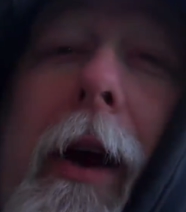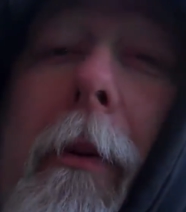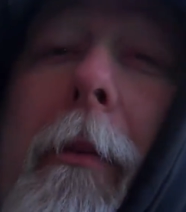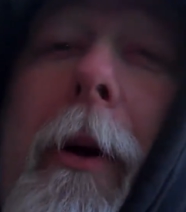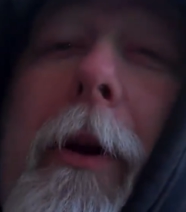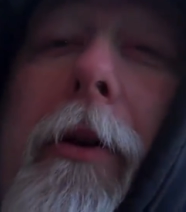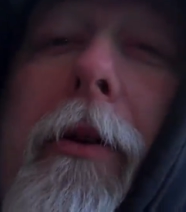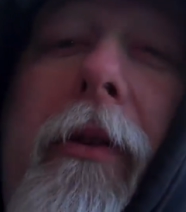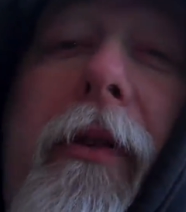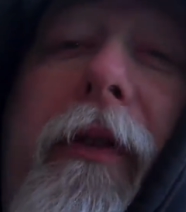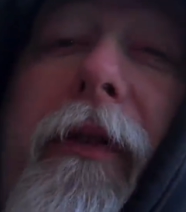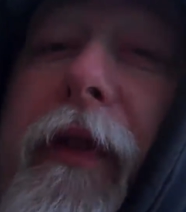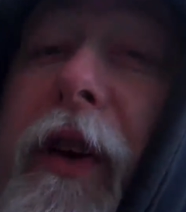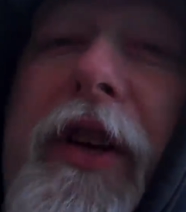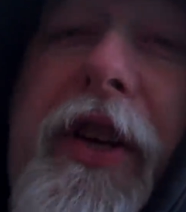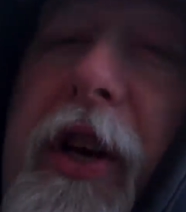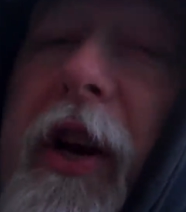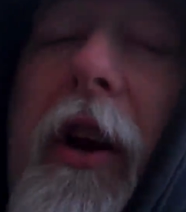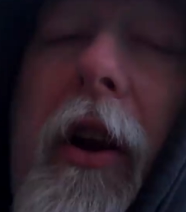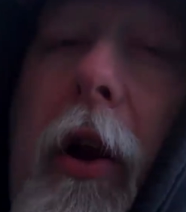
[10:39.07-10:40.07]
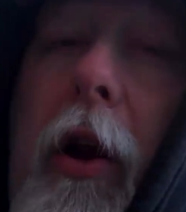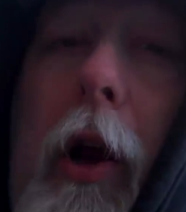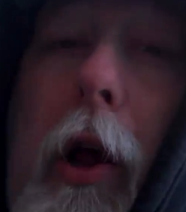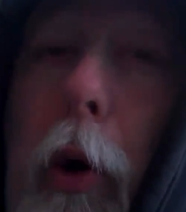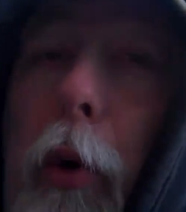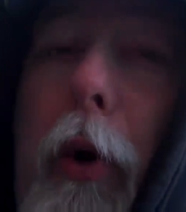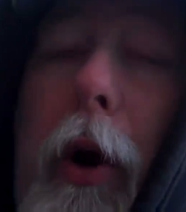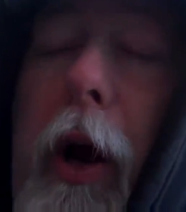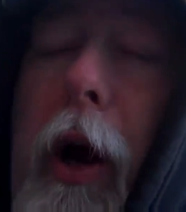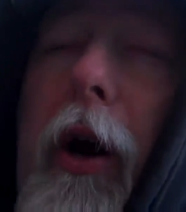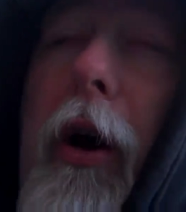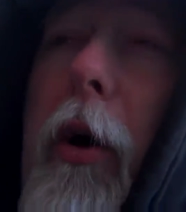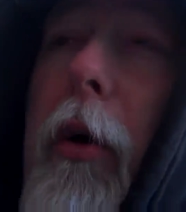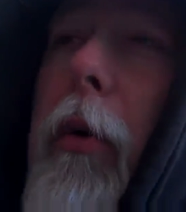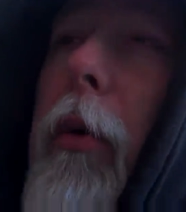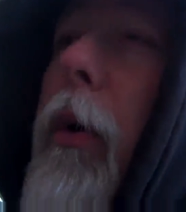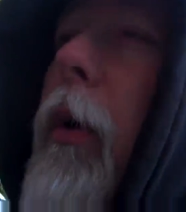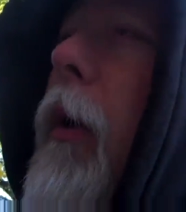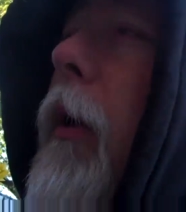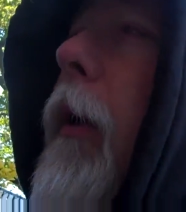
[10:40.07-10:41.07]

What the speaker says: out my new fishing logo.